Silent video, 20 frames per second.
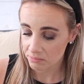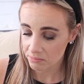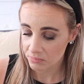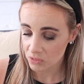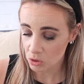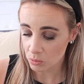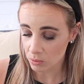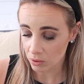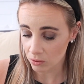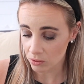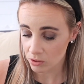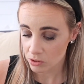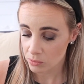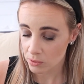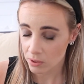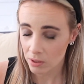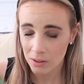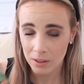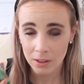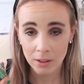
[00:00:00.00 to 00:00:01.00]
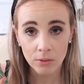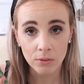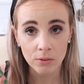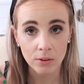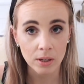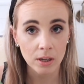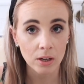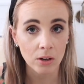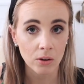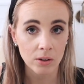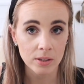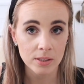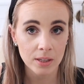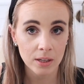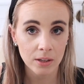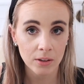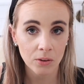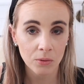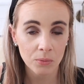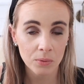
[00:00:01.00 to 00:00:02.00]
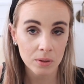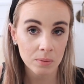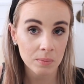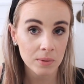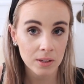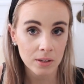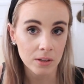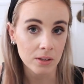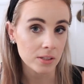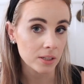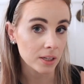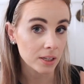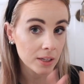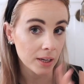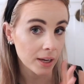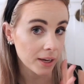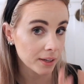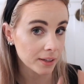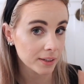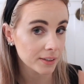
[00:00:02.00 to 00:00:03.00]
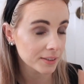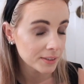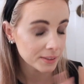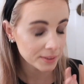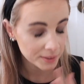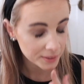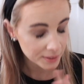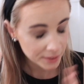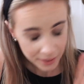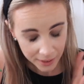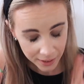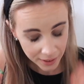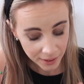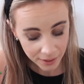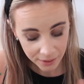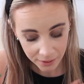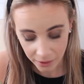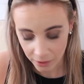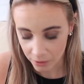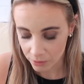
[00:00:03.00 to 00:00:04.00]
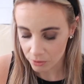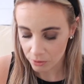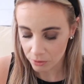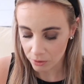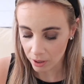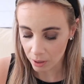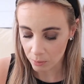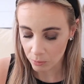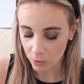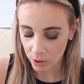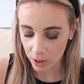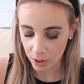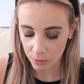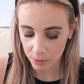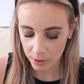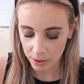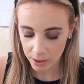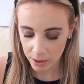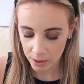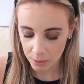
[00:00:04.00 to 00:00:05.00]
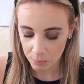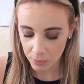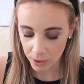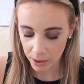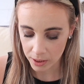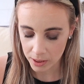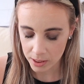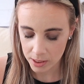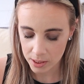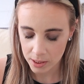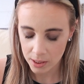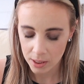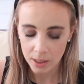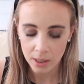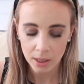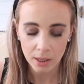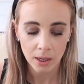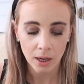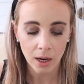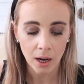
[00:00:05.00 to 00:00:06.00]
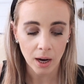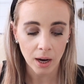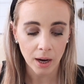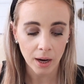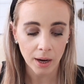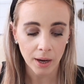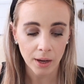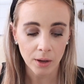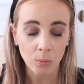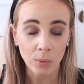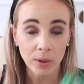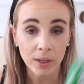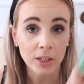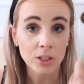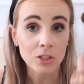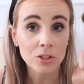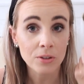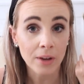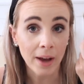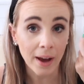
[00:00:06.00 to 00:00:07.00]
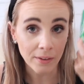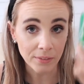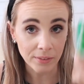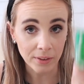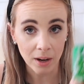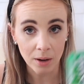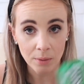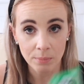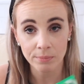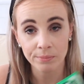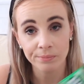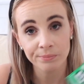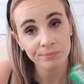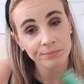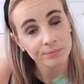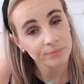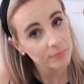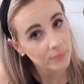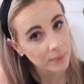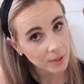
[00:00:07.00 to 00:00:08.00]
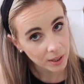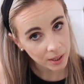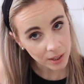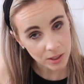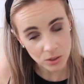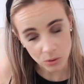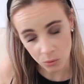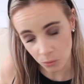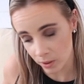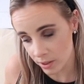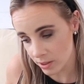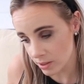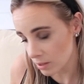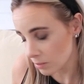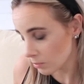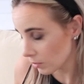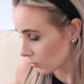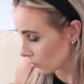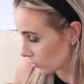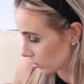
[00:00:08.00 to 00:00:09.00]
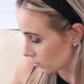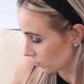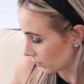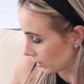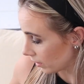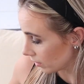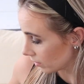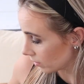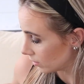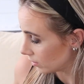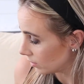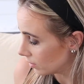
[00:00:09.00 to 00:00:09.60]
to be honest with you, they don't really last that long with me because I go through gum quite quickly, but when I do have gum, it's always in my work bag,